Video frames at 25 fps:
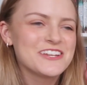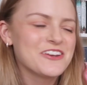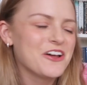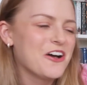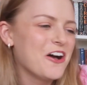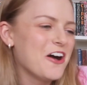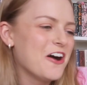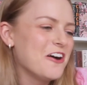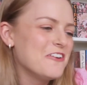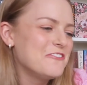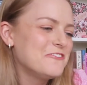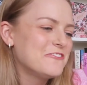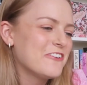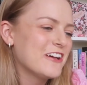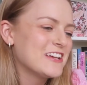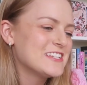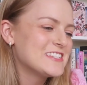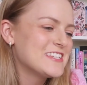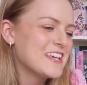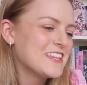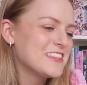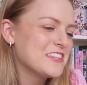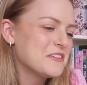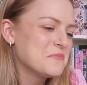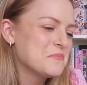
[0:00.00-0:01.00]
it off. I
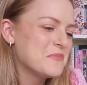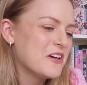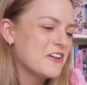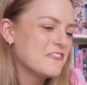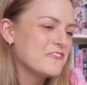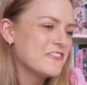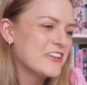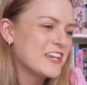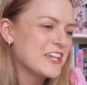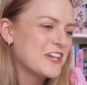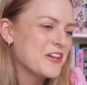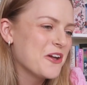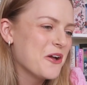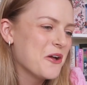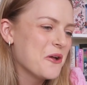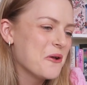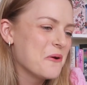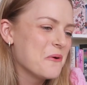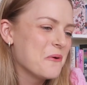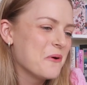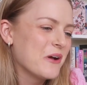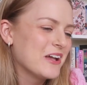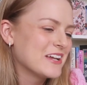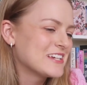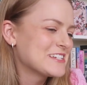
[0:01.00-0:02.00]
sent them a
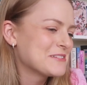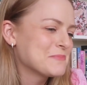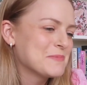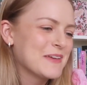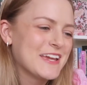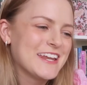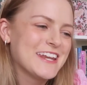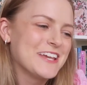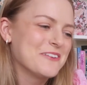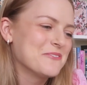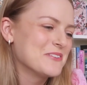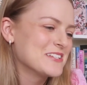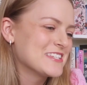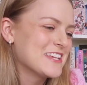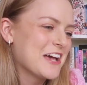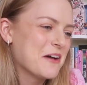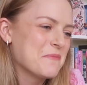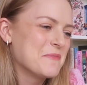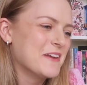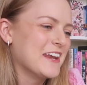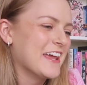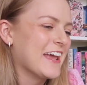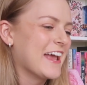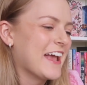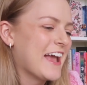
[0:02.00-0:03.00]
video explaining what's
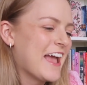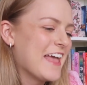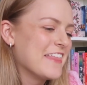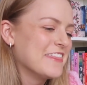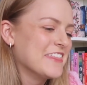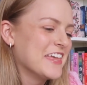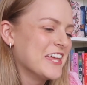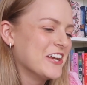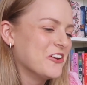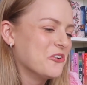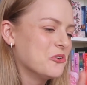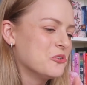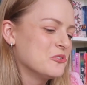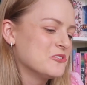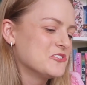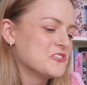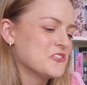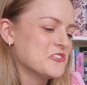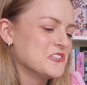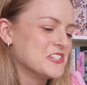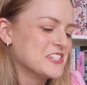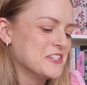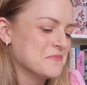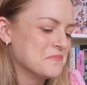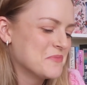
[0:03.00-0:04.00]
happening and then
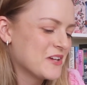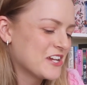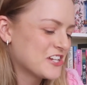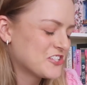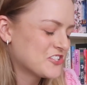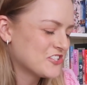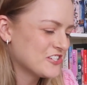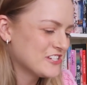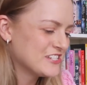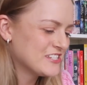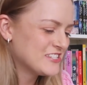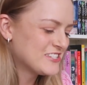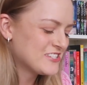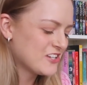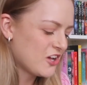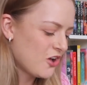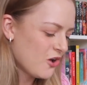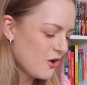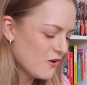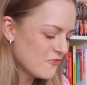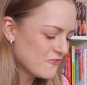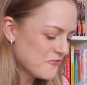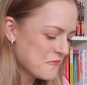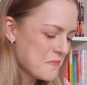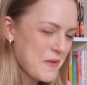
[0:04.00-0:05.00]
also some pictures
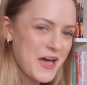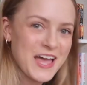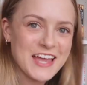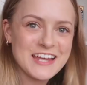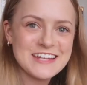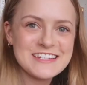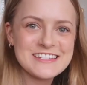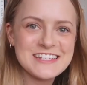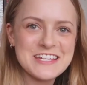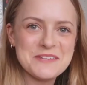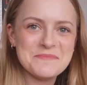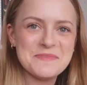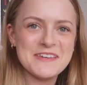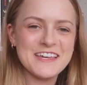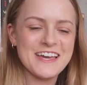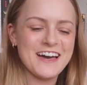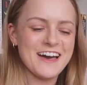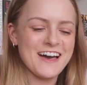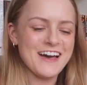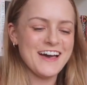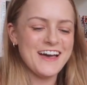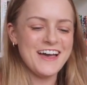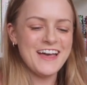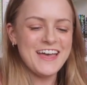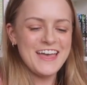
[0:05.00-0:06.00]
of my
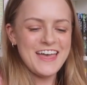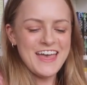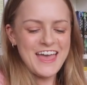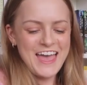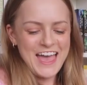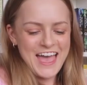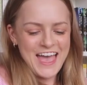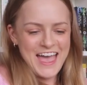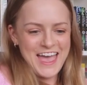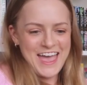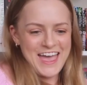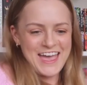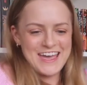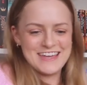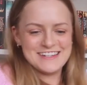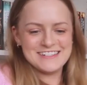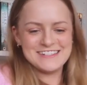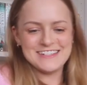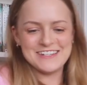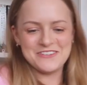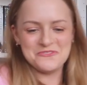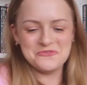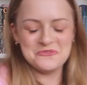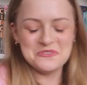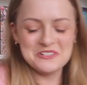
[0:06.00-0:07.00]
TBR,
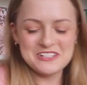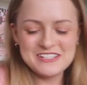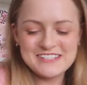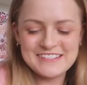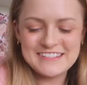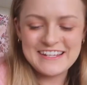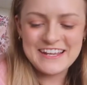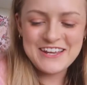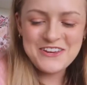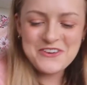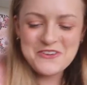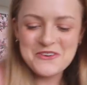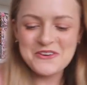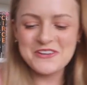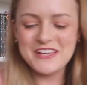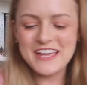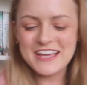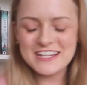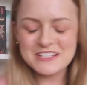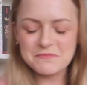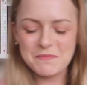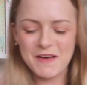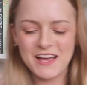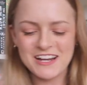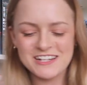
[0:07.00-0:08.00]
and we'll see who
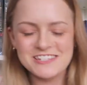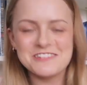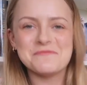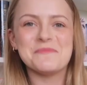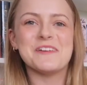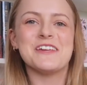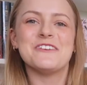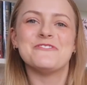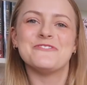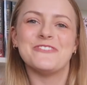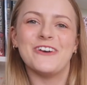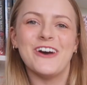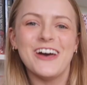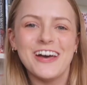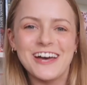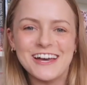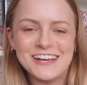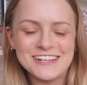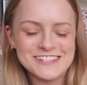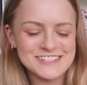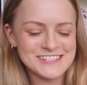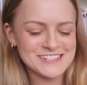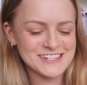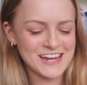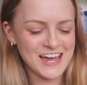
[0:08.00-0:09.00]
gets back to me
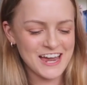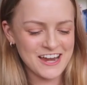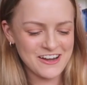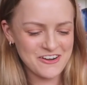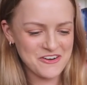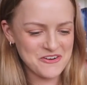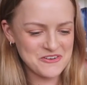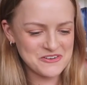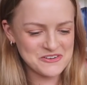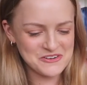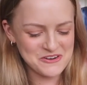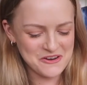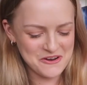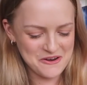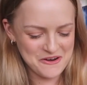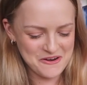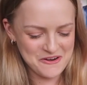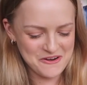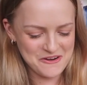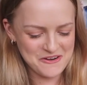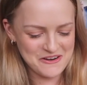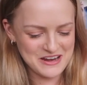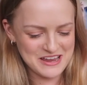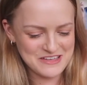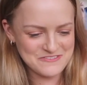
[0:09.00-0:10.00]
first. I don't
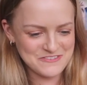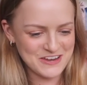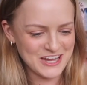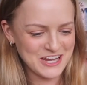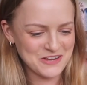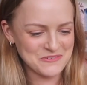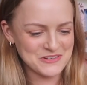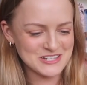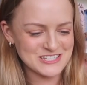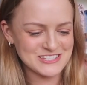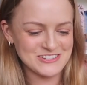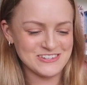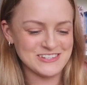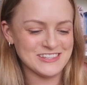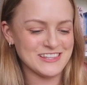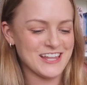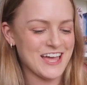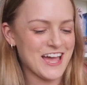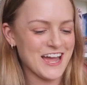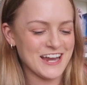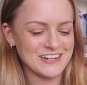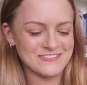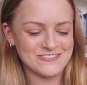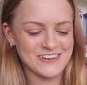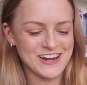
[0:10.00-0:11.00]
know if anyone's
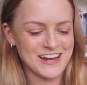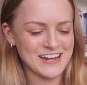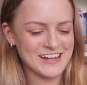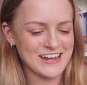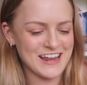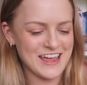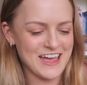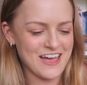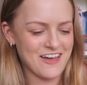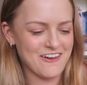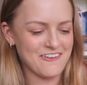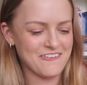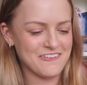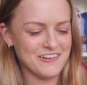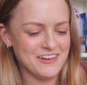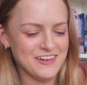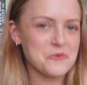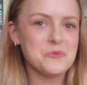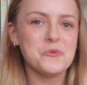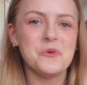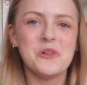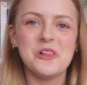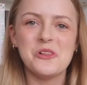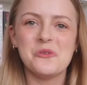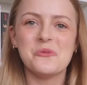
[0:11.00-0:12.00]
online right now.
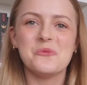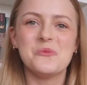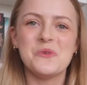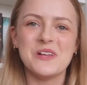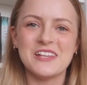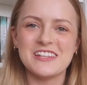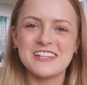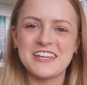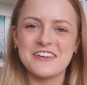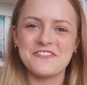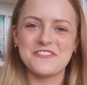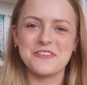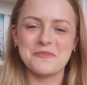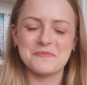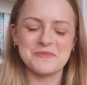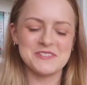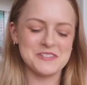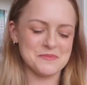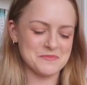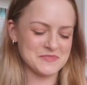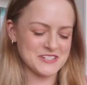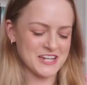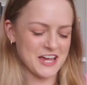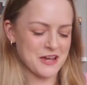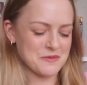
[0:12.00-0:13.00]
We'll give them
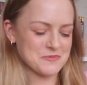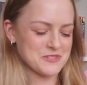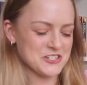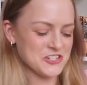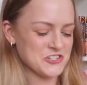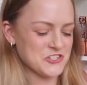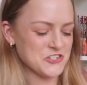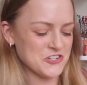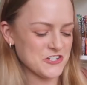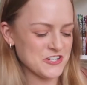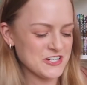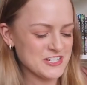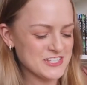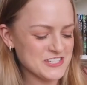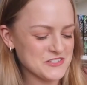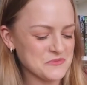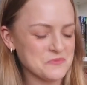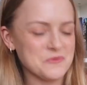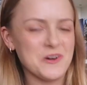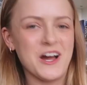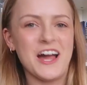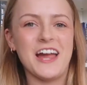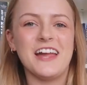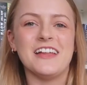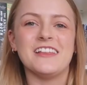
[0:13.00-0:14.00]
some time to choose
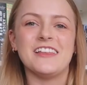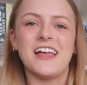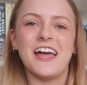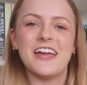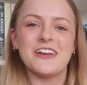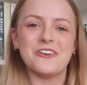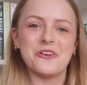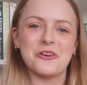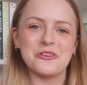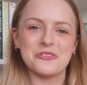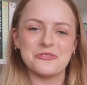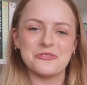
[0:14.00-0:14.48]
while I go